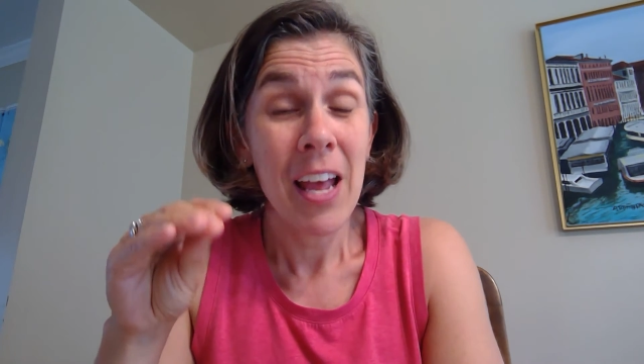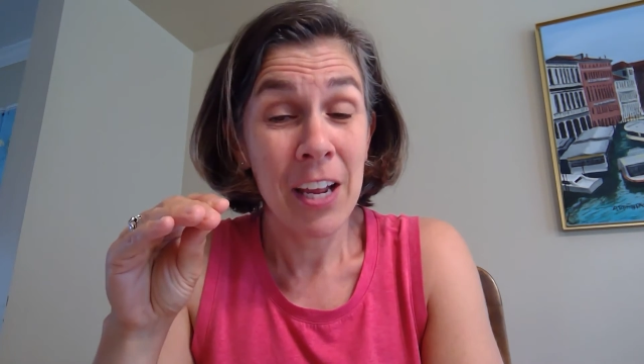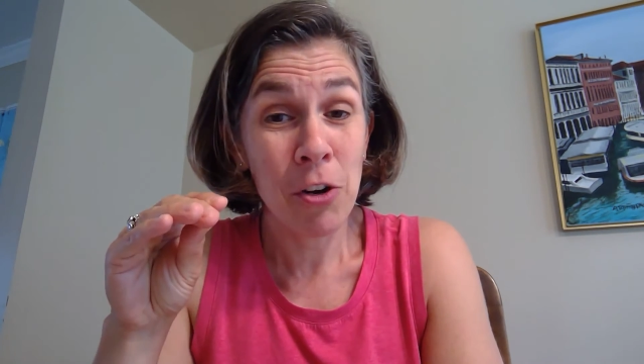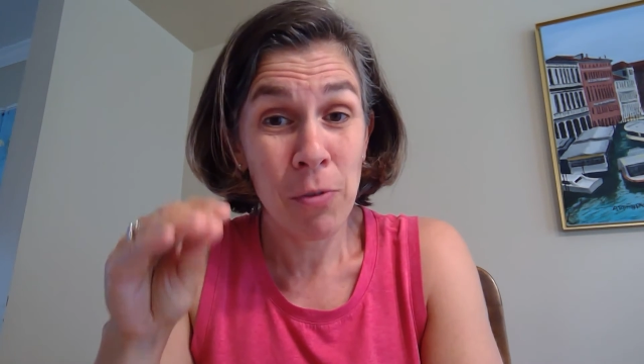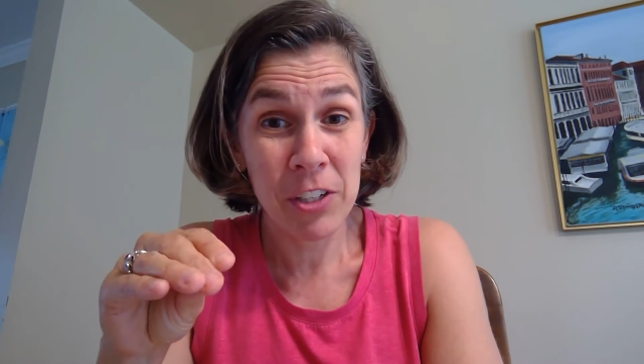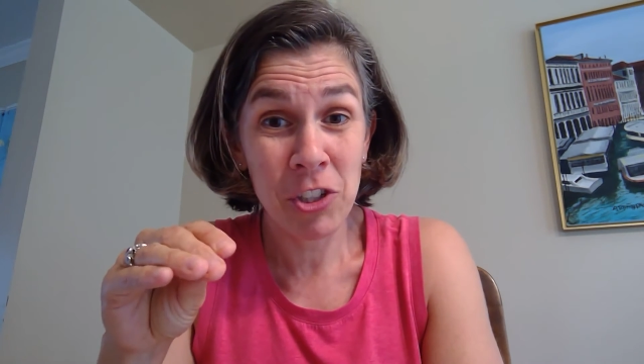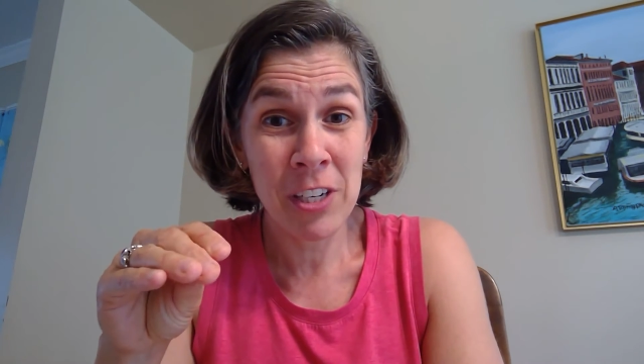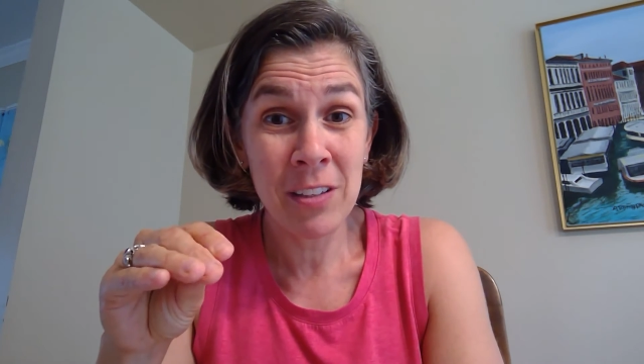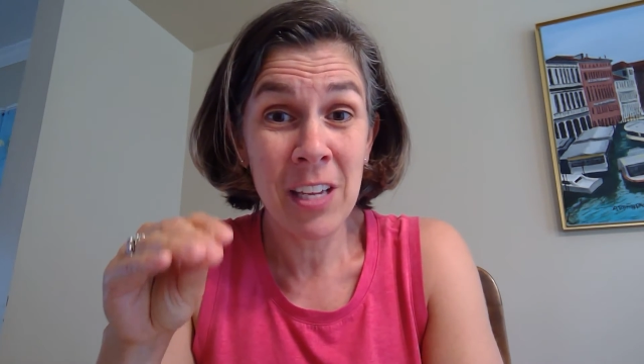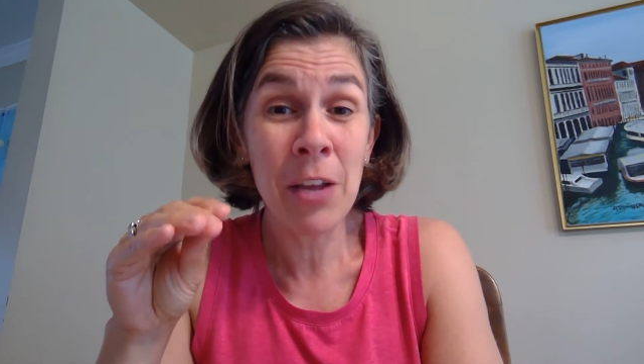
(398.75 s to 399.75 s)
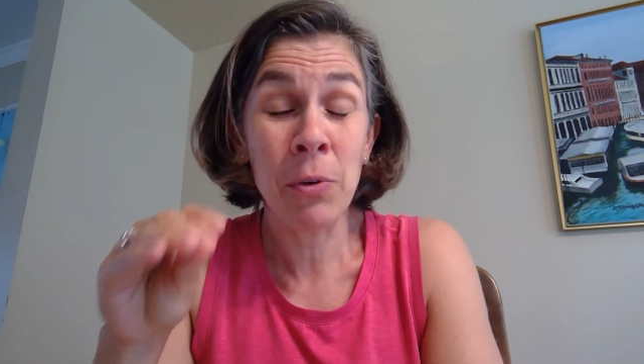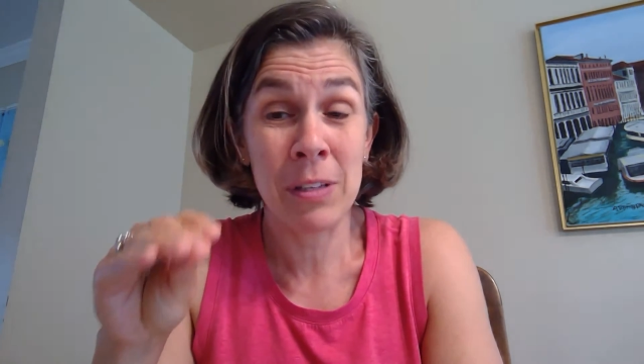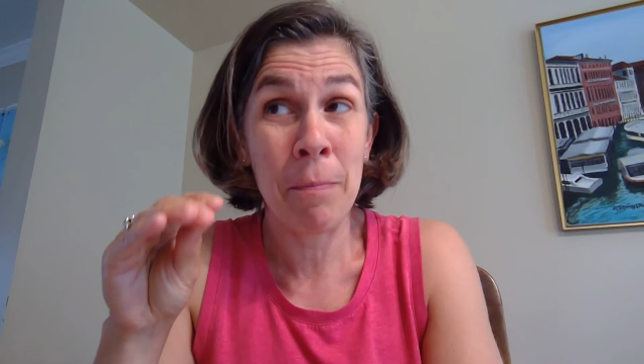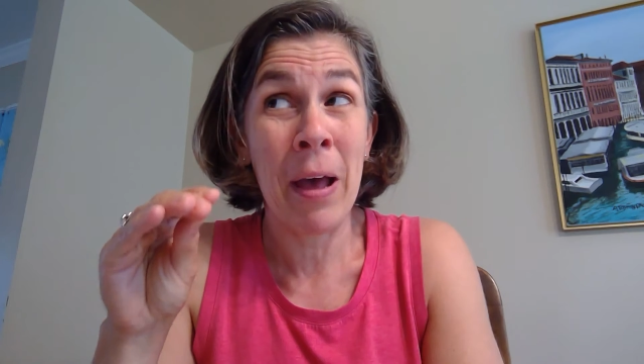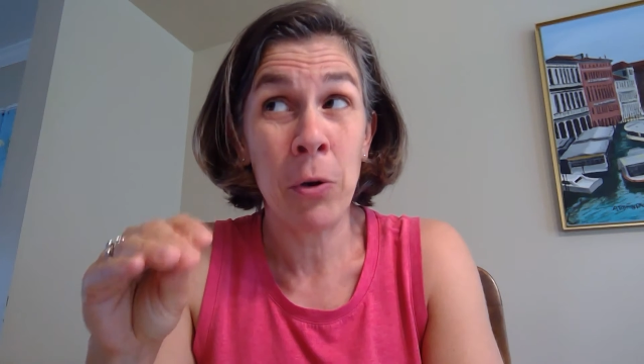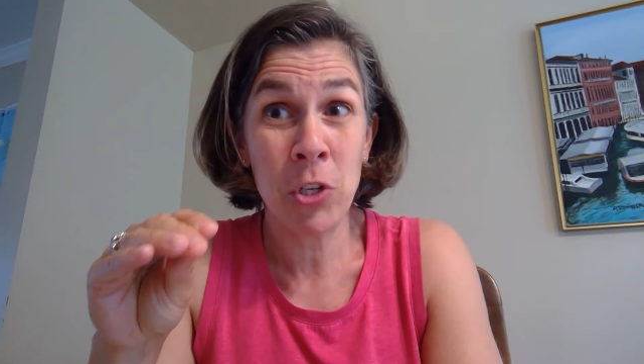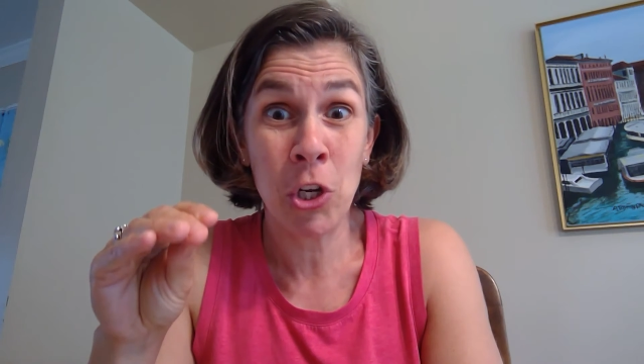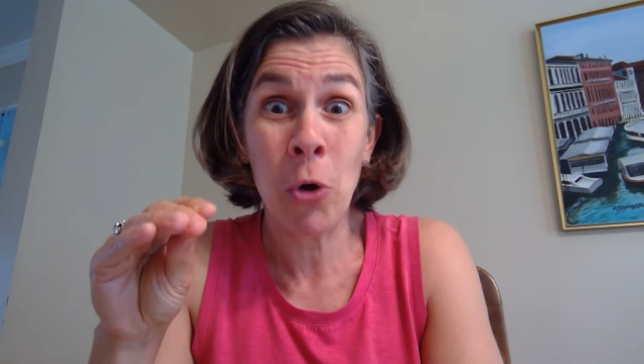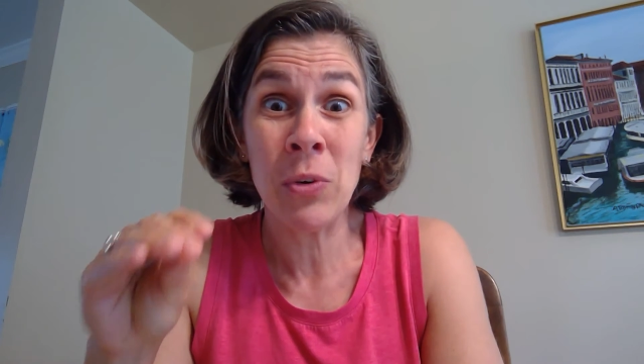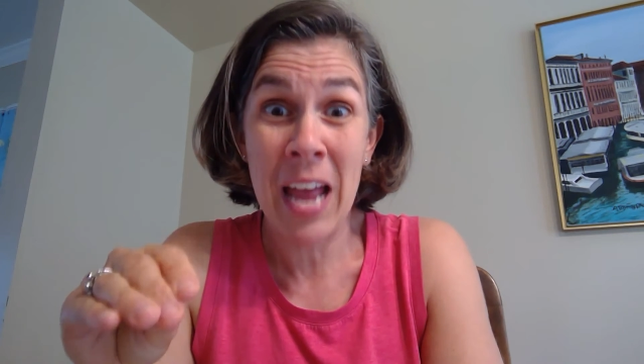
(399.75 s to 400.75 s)
And Christians, it was about to
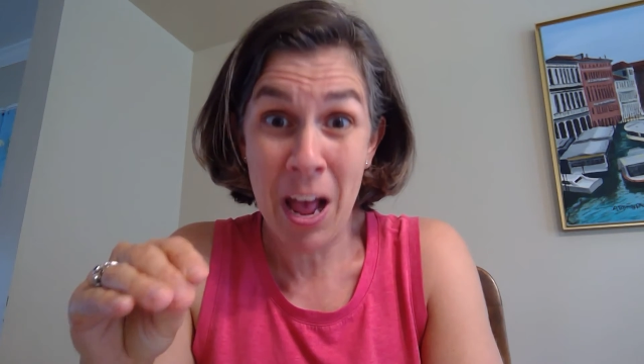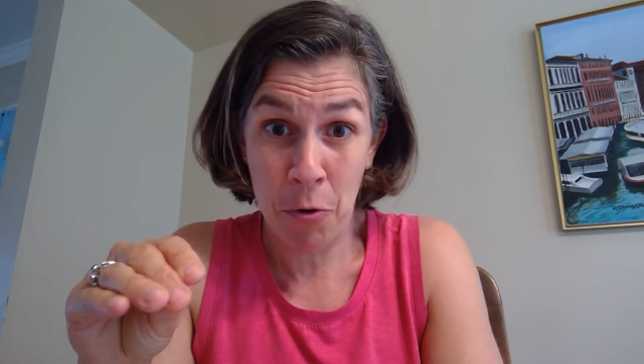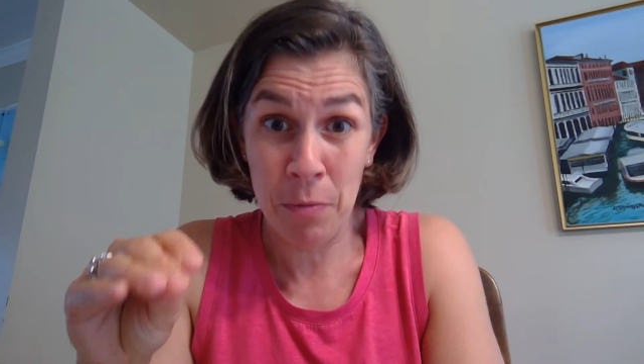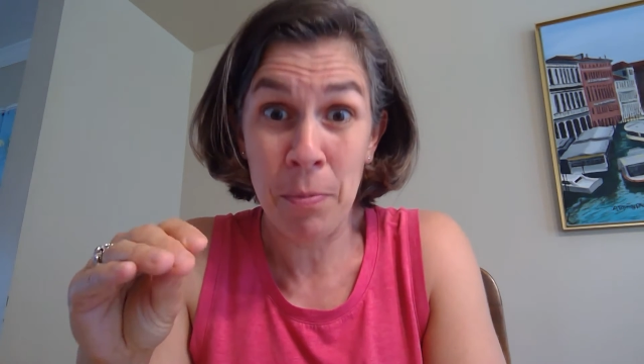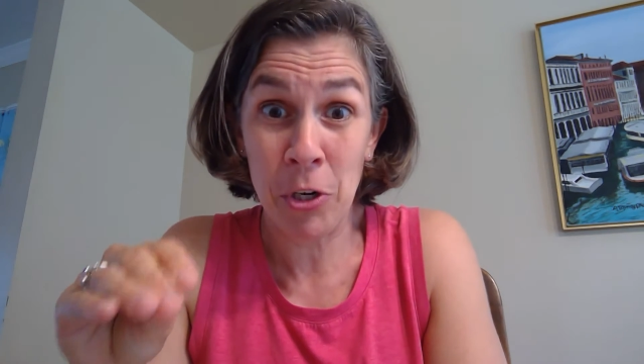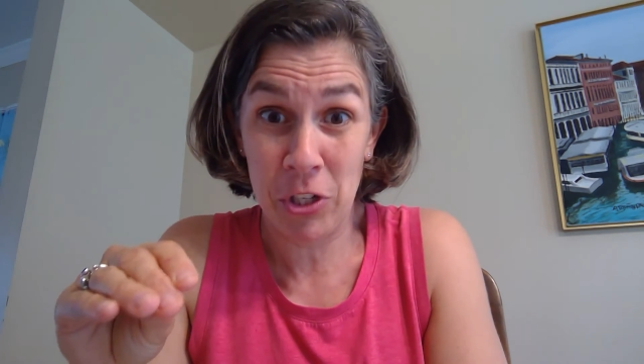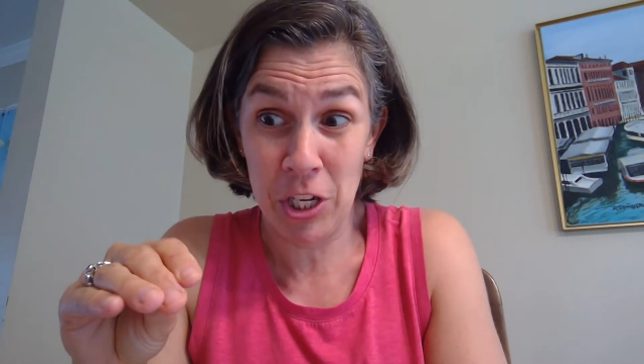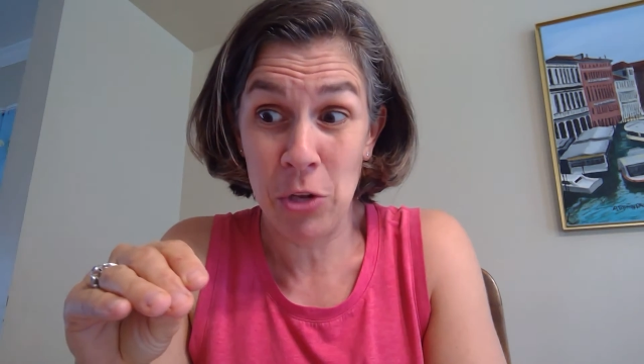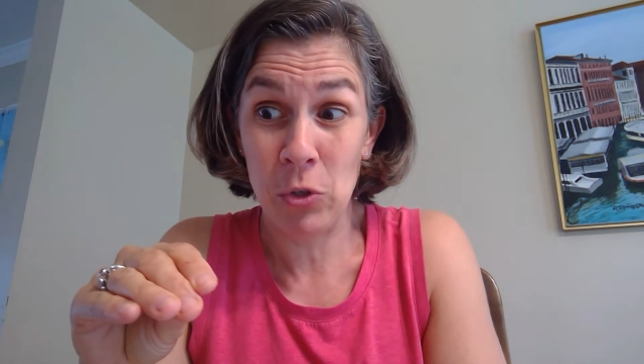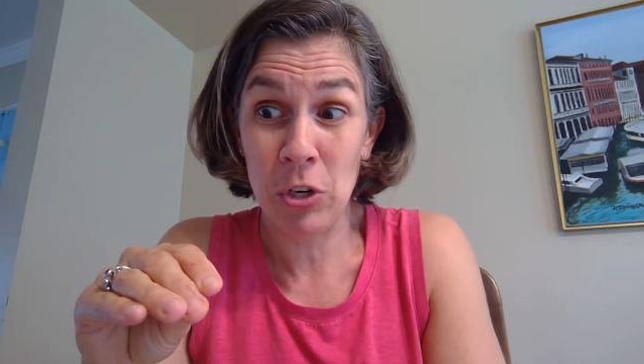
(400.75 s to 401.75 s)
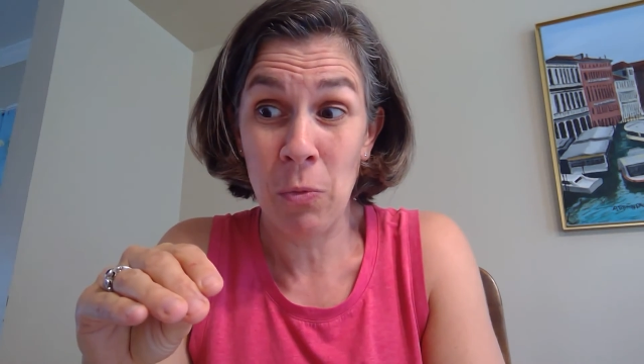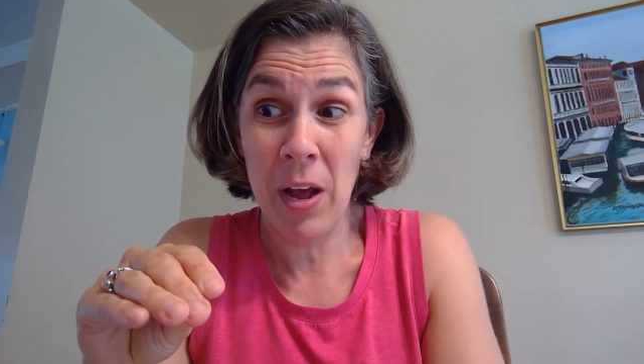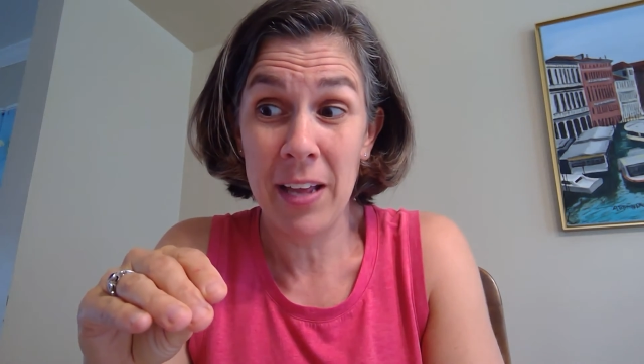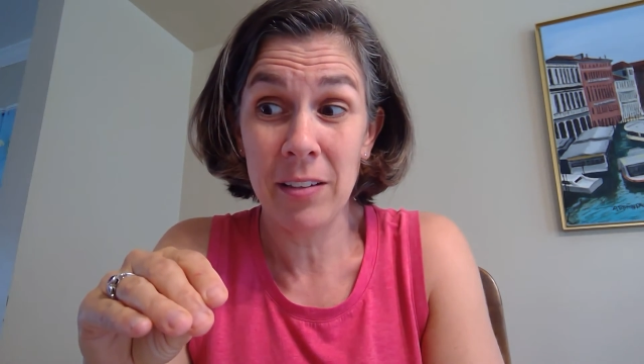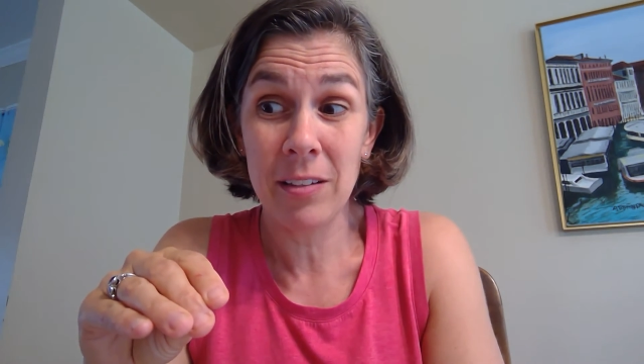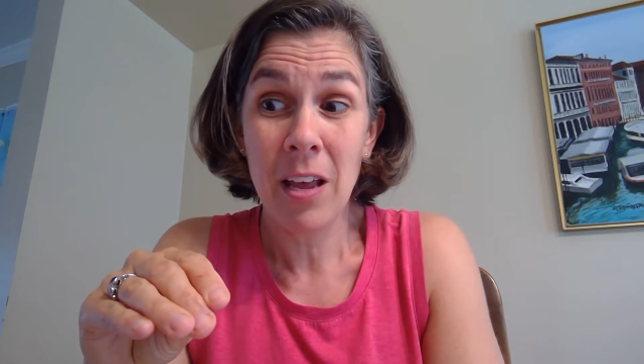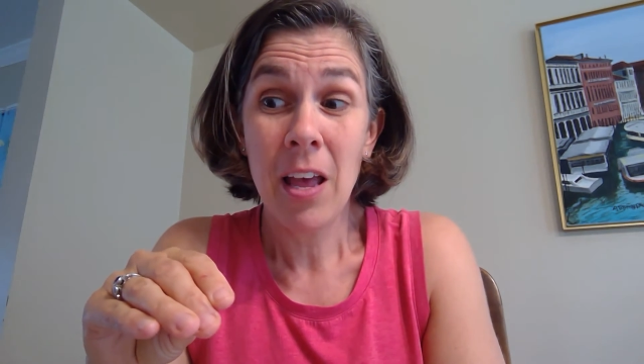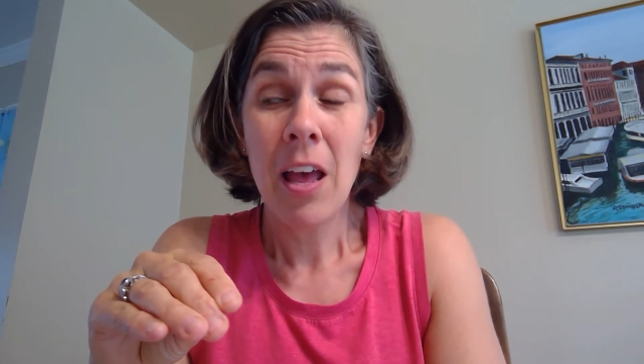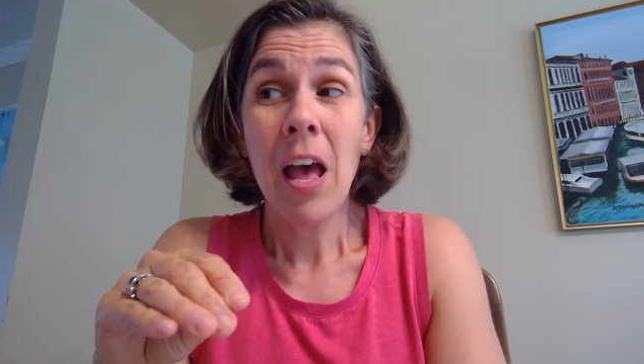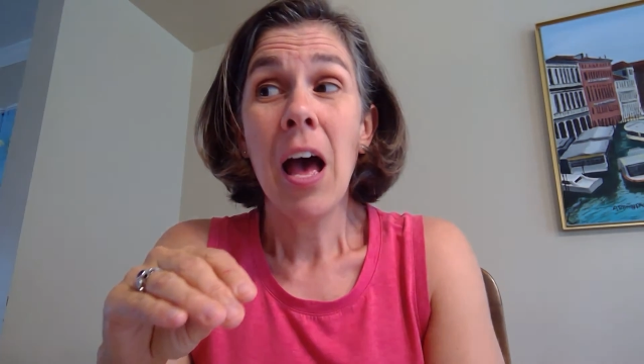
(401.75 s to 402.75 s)
go down persecution-wise.
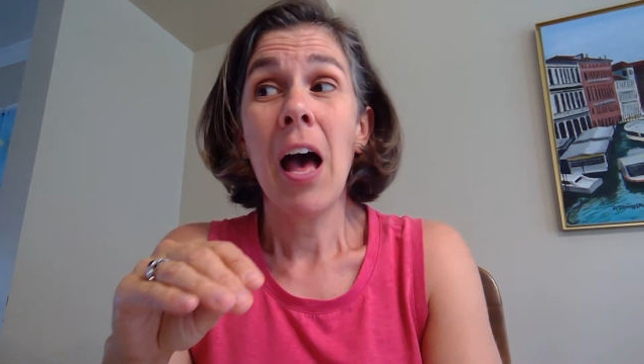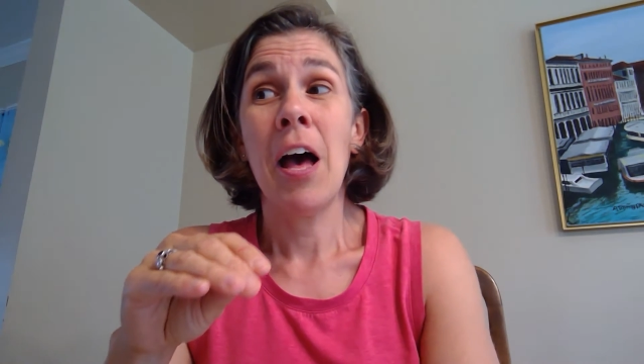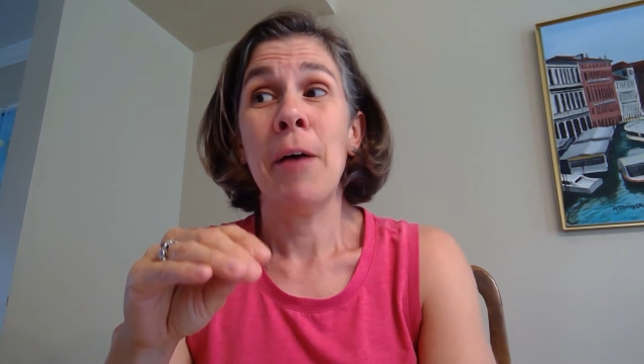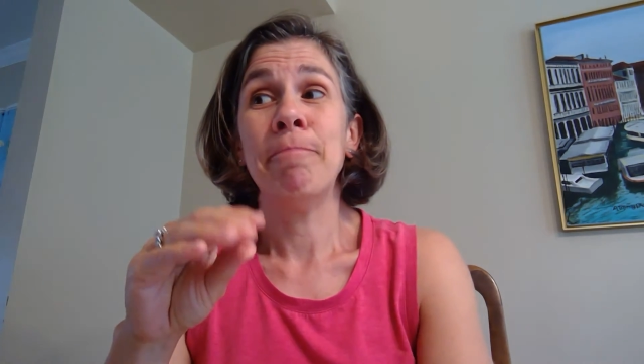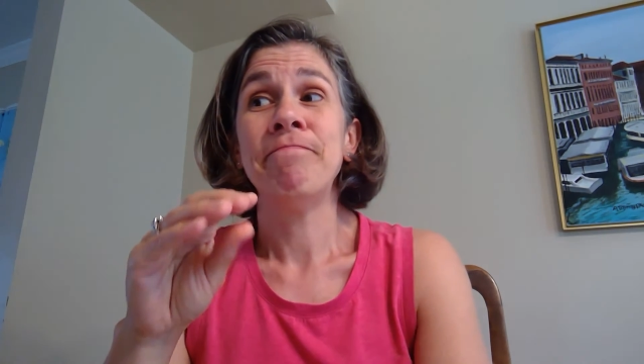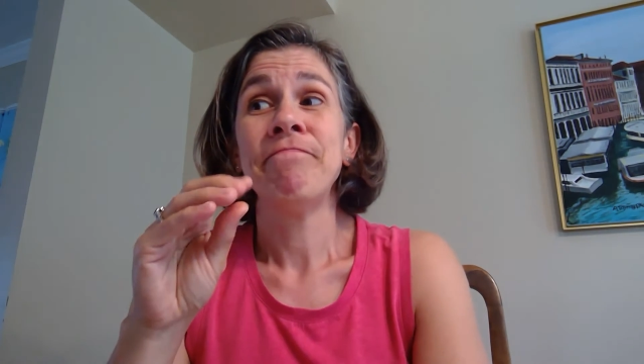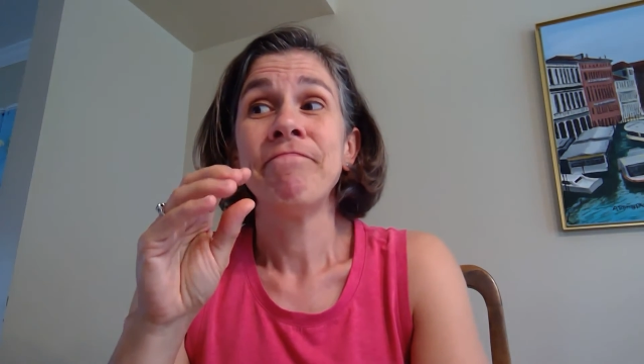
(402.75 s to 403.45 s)
And